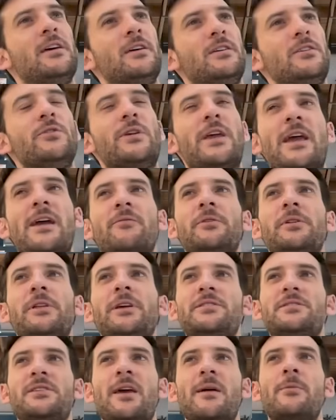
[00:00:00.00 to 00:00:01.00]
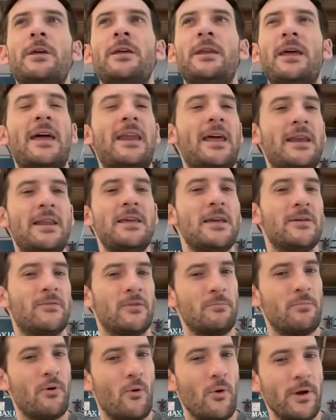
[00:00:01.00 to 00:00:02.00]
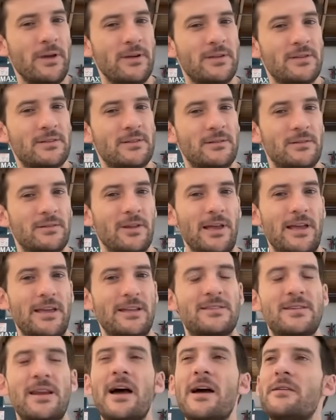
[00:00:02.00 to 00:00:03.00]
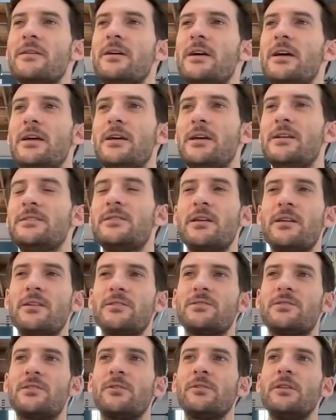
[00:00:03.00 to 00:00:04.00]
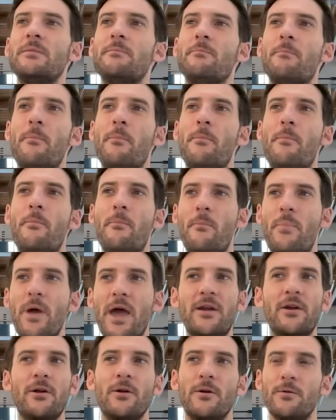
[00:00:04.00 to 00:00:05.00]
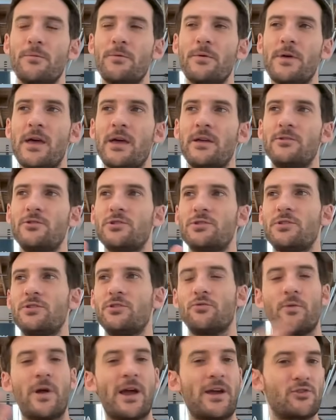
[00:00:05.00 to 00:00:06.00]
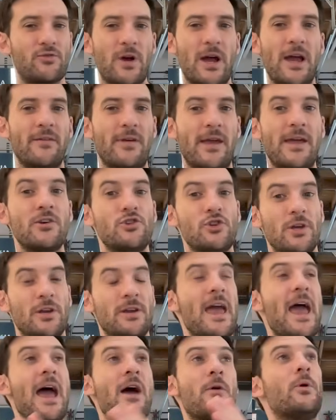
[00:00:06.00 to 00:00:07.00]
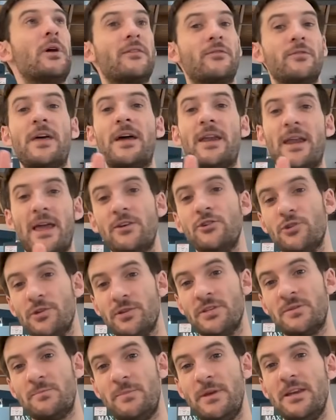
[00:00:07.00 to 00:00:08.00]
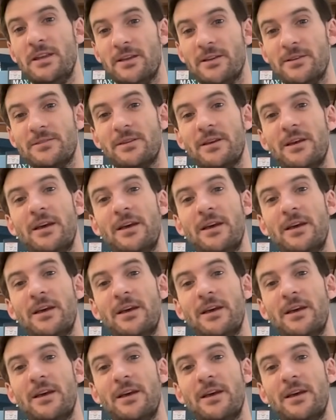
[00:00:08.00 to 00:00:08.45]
you can't really examine it at any given point. Like it's not necessarily better than just a direct drive engine at whatever that engine speed is.